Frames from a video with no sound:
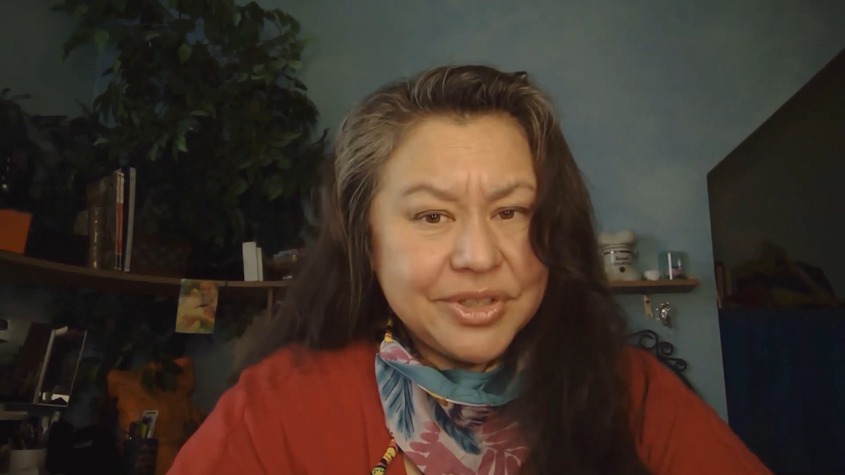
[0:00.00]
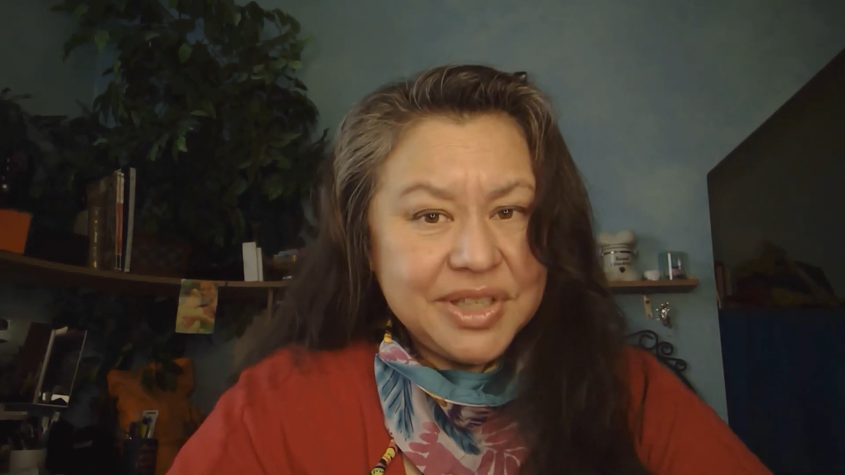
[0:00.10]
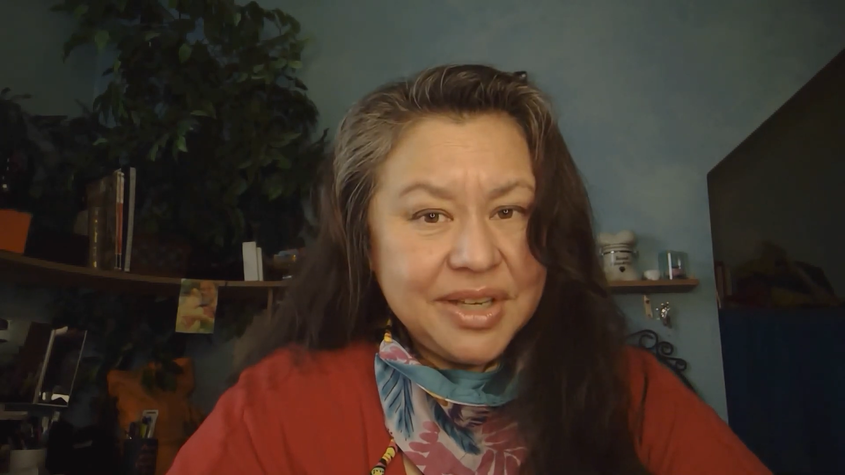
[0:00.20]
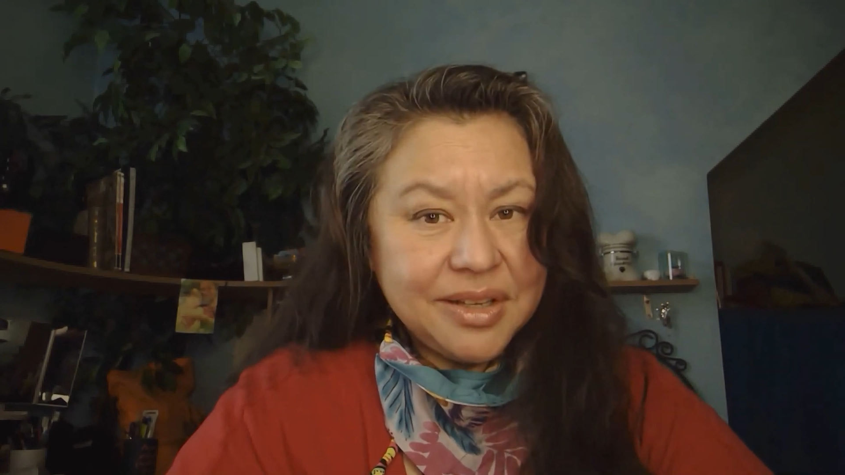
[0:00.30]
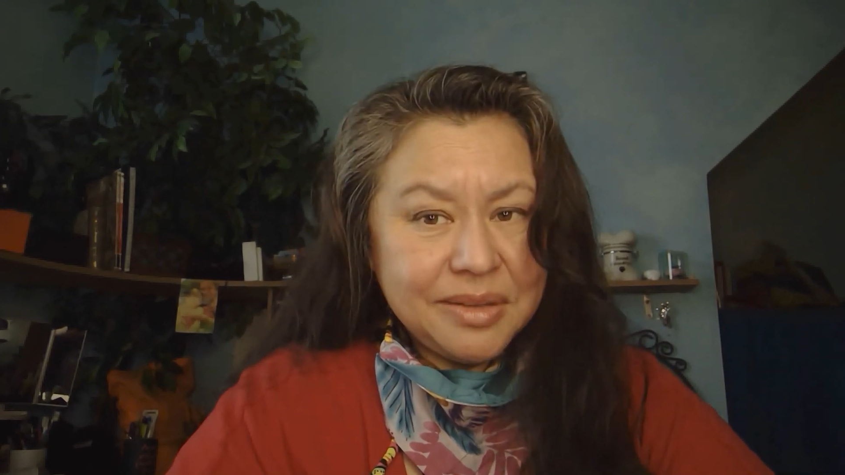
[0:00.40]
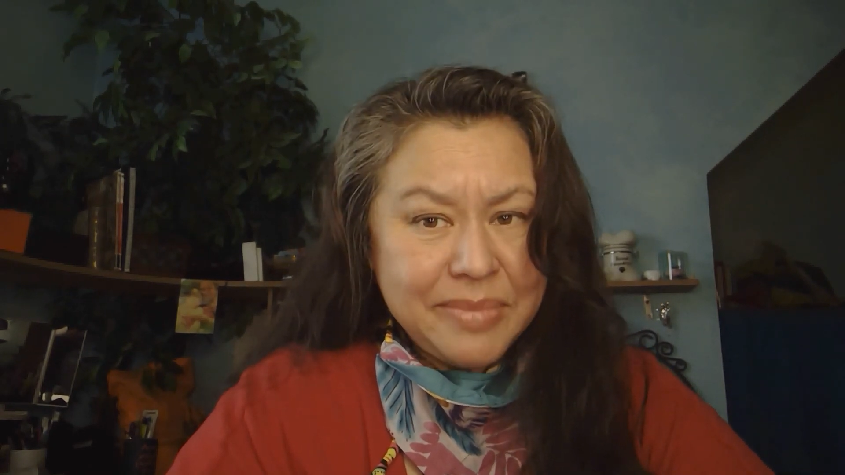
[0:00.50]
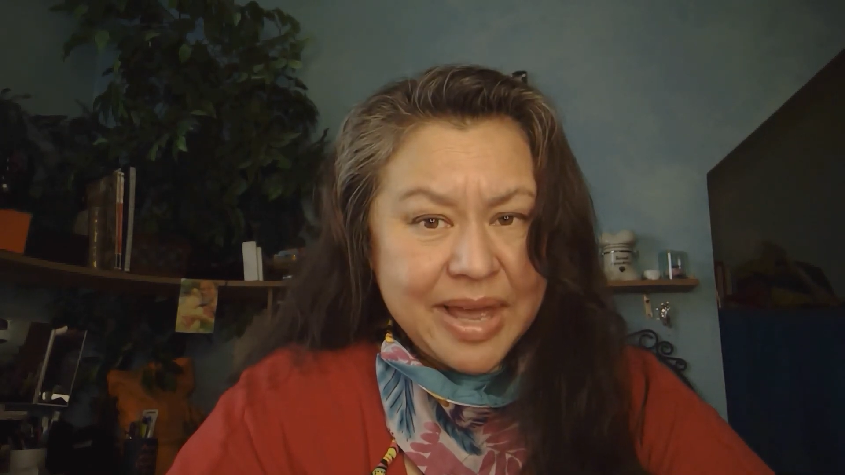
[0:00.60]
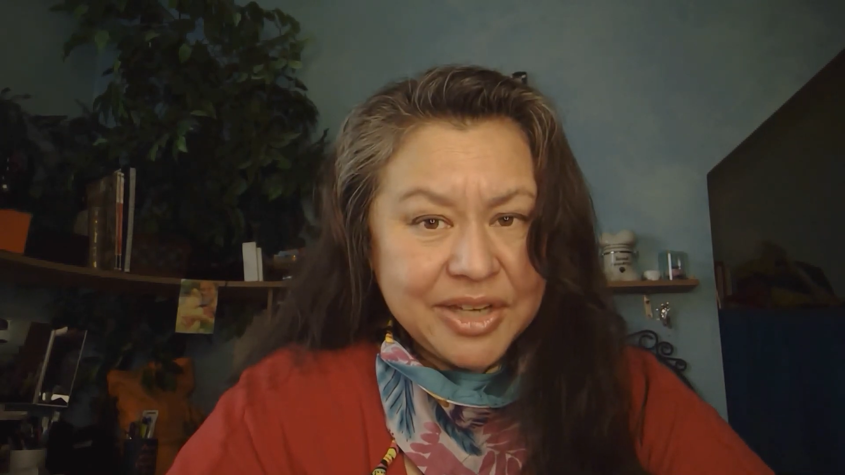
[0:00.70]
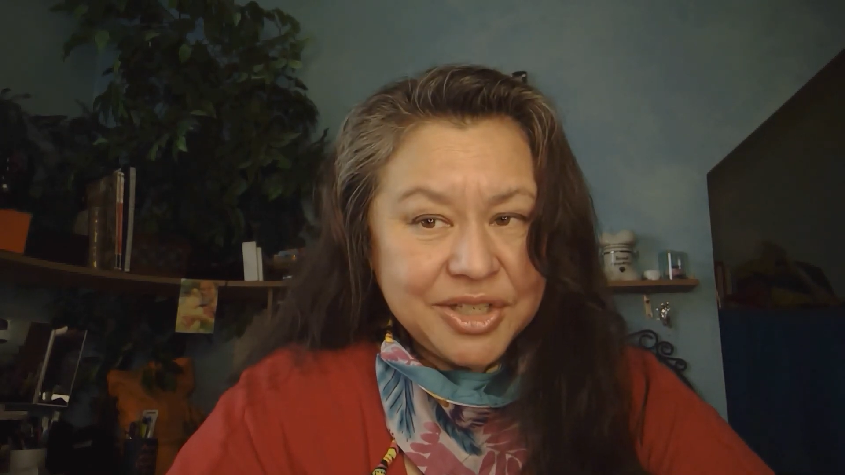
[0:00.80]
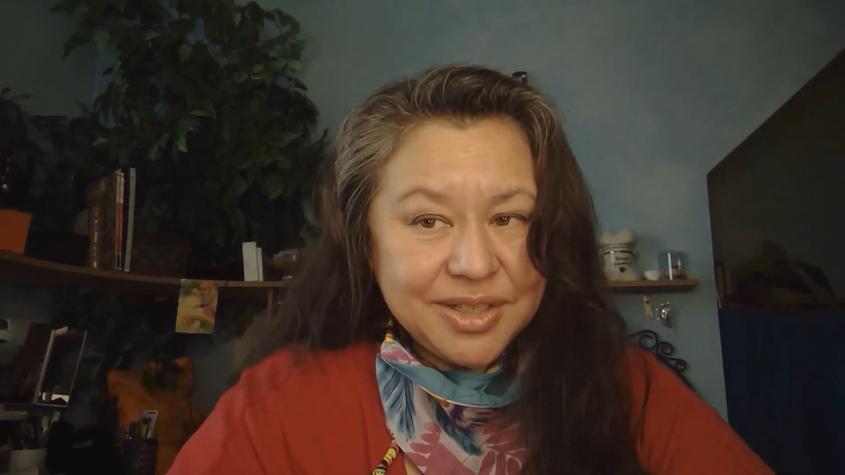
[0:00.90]
and the goddess
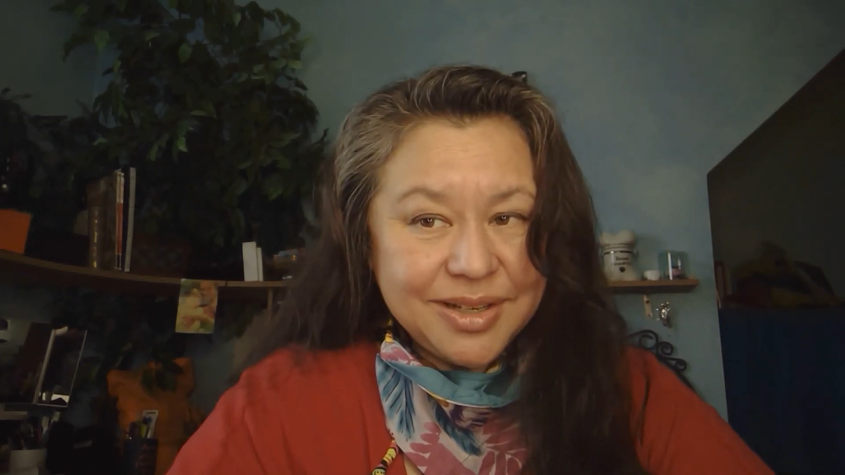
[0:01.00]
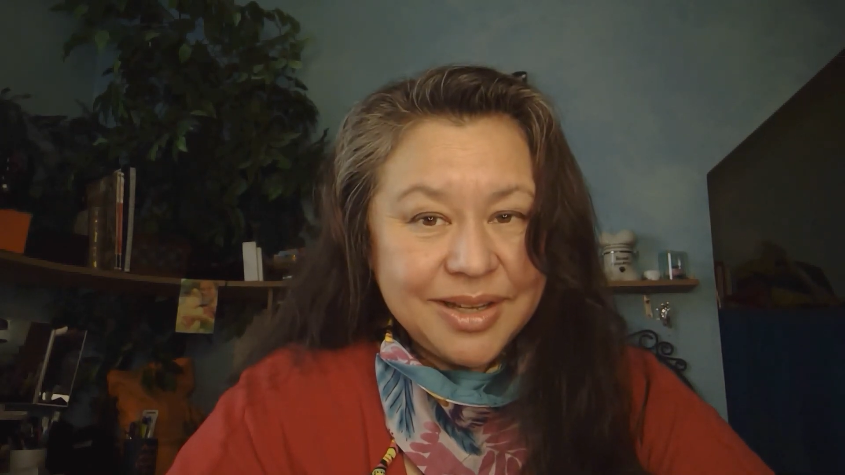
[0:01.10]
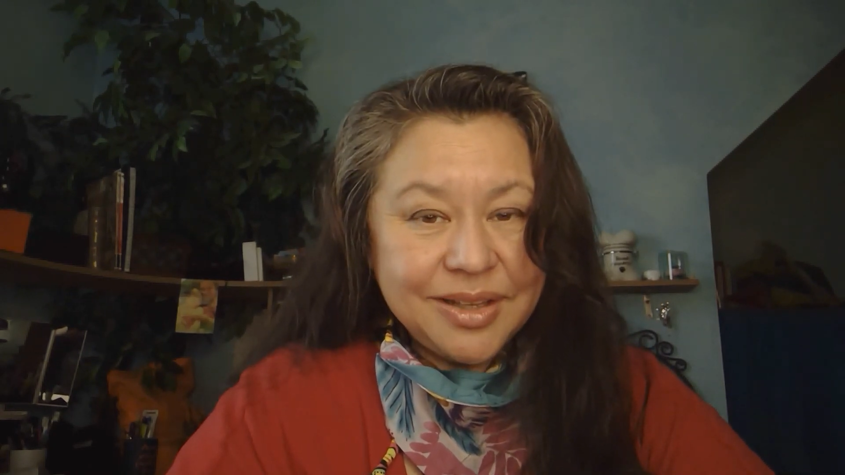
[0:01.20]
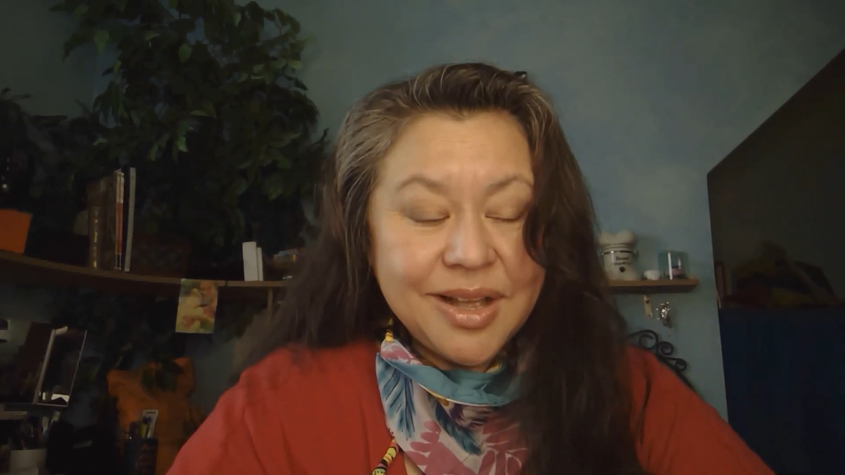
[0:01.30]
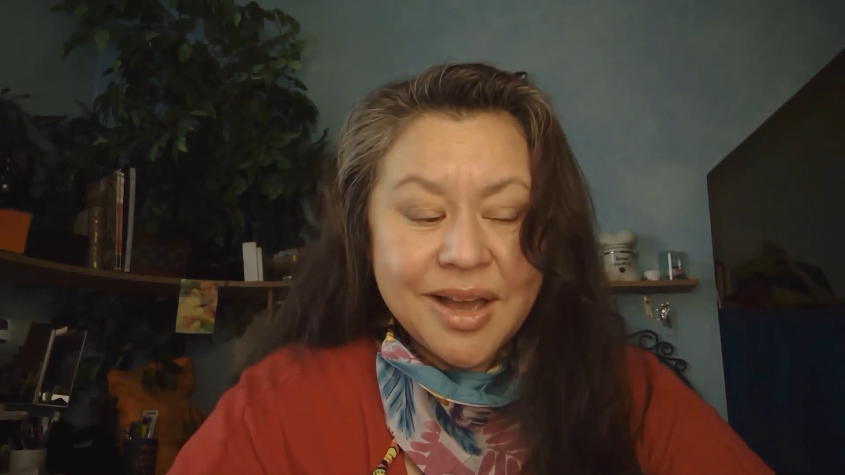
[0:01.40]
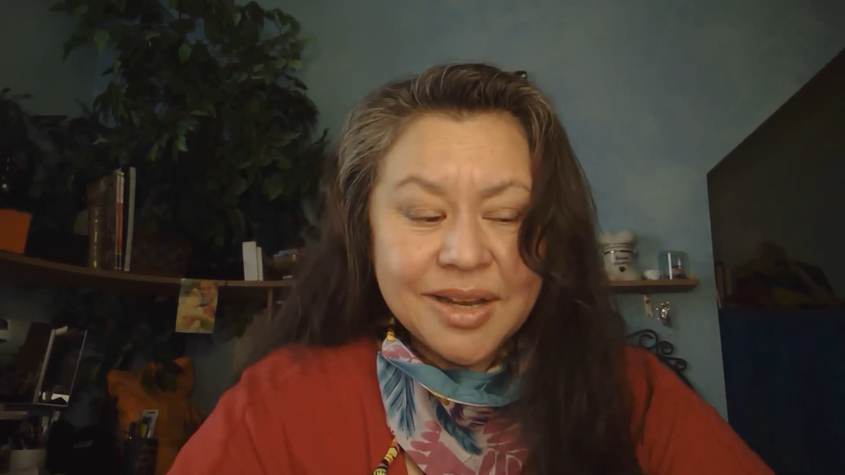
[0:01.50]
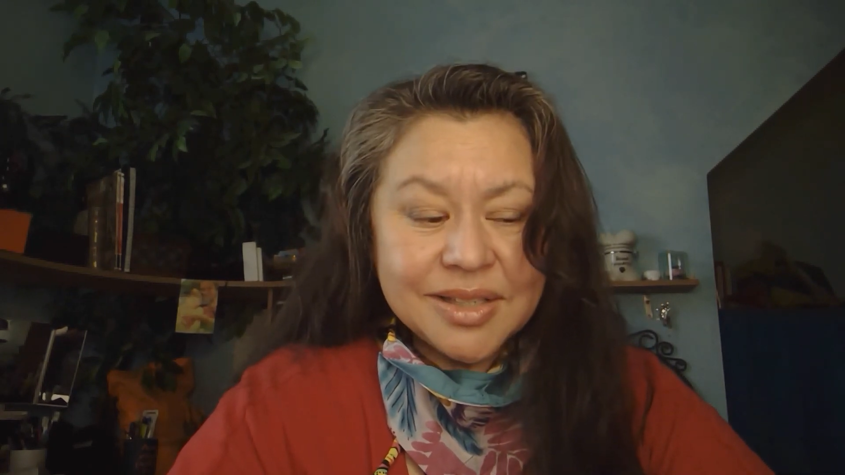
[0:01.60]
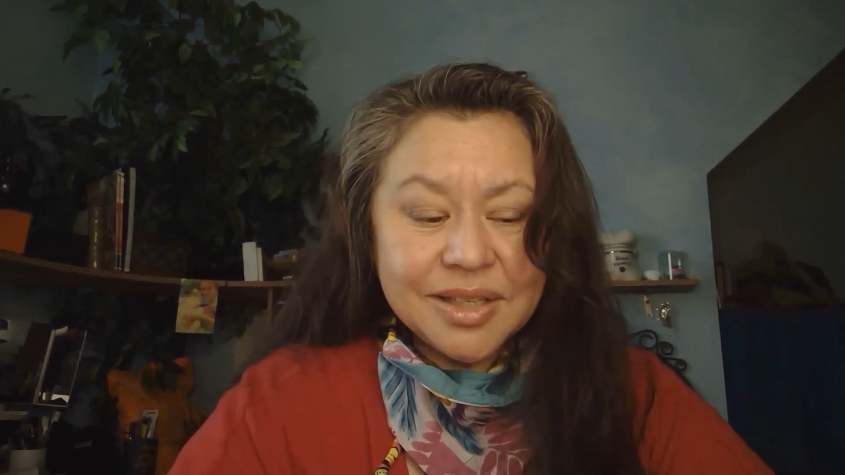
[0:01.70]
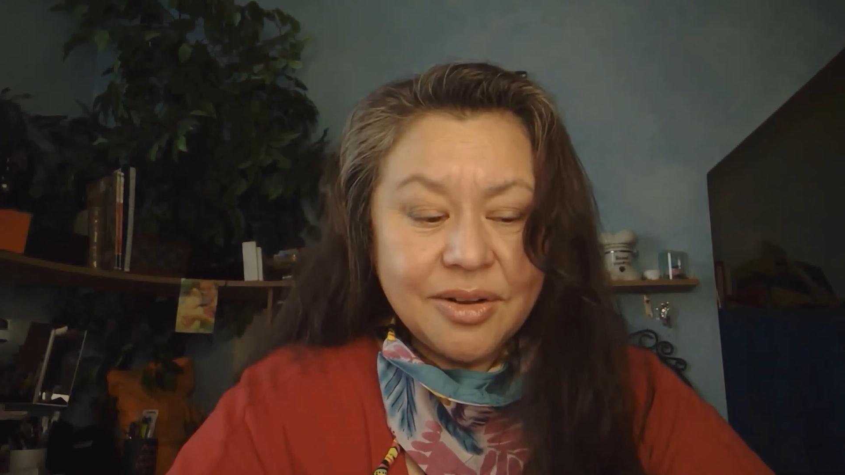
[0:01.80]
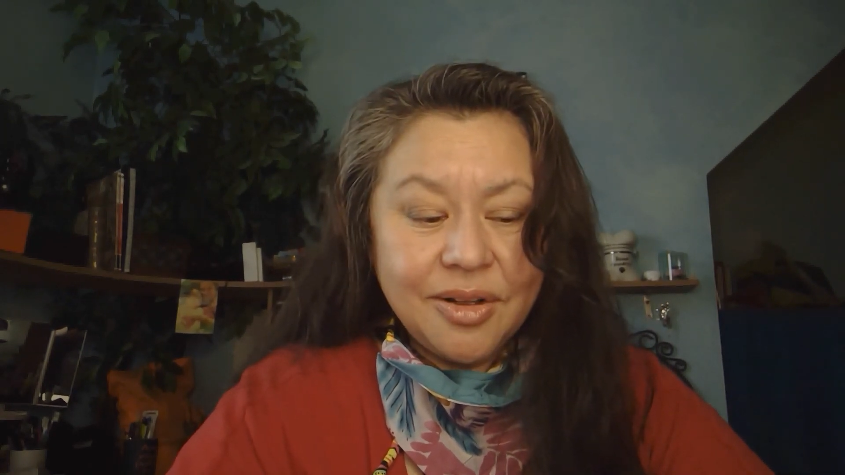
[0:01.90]
and all things
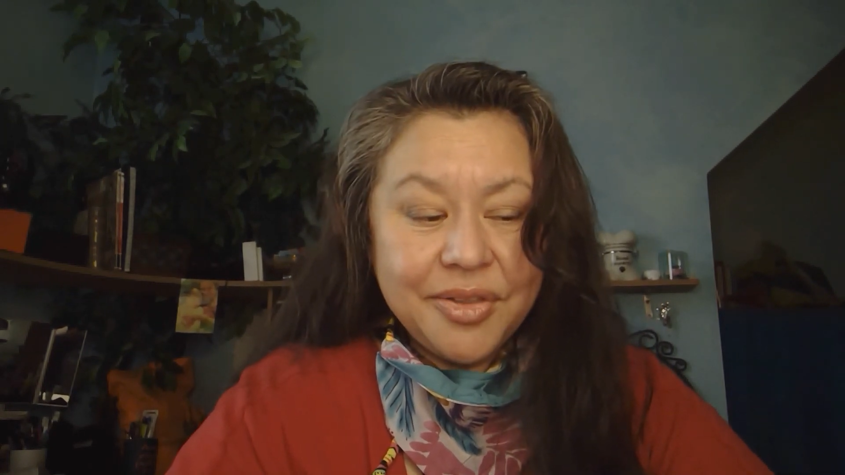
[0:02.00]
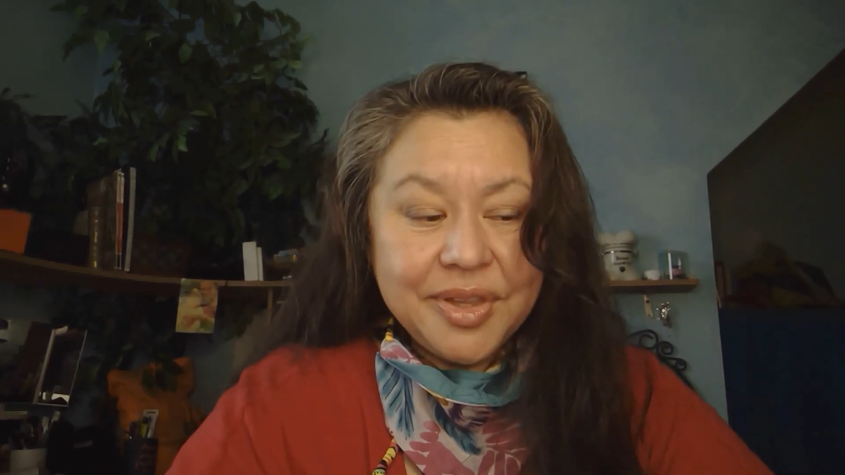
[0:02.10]
feminine.